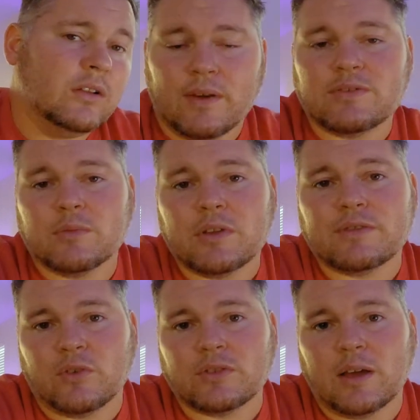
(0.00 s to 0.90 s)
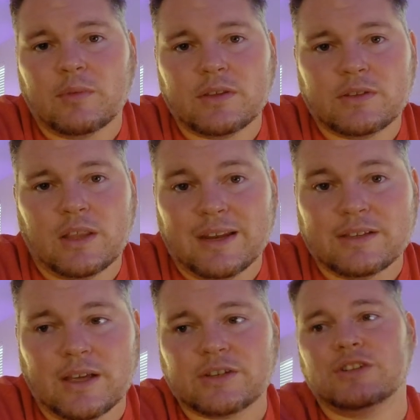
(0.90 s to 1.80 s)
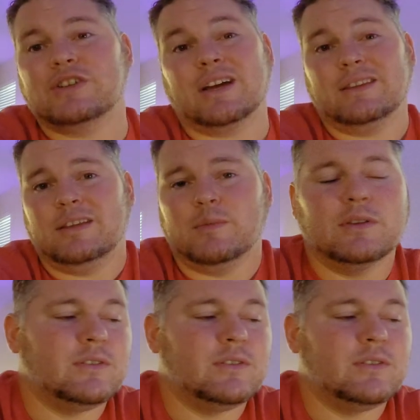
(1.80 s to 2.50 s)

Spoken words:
We have someone that's full-time that is actually checking the email.